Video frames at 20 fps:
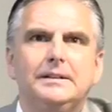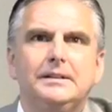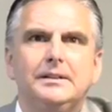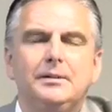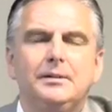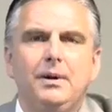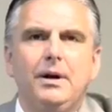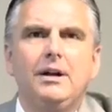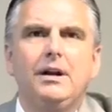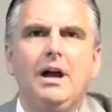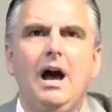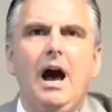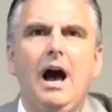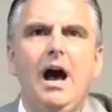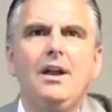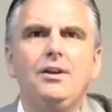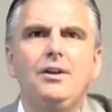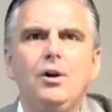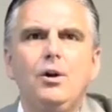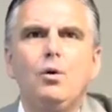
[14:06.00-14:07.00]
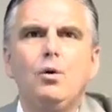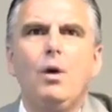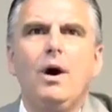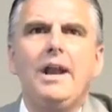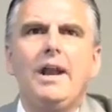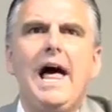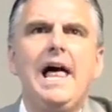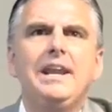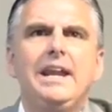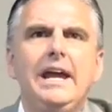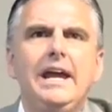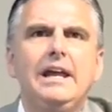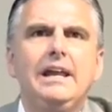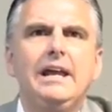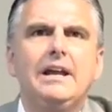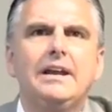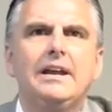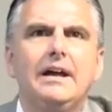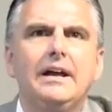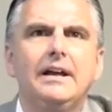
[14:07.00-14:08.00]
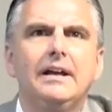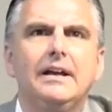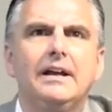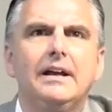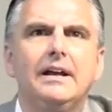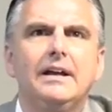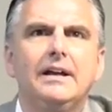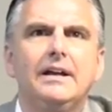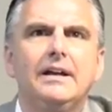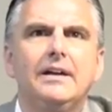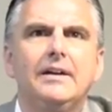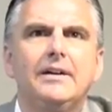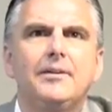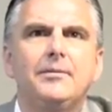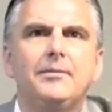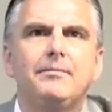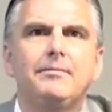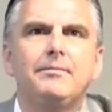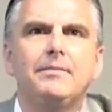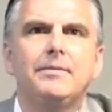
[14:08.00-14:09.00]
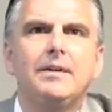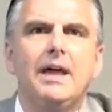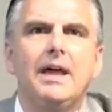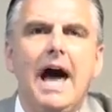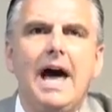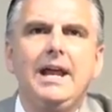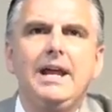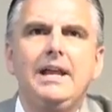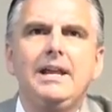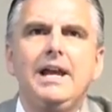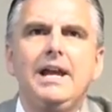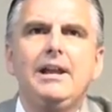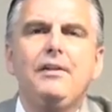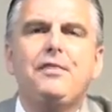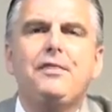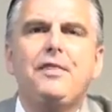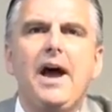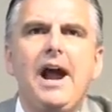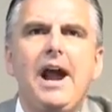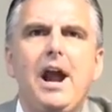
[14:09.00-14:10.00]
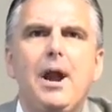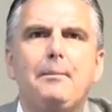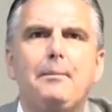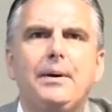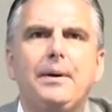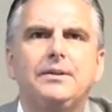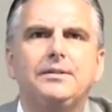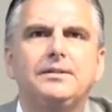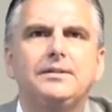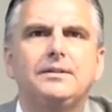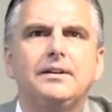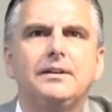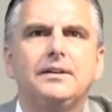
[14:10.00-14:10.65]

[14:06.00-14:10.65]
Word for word: But God knew what I needed. I didn't need a therapist.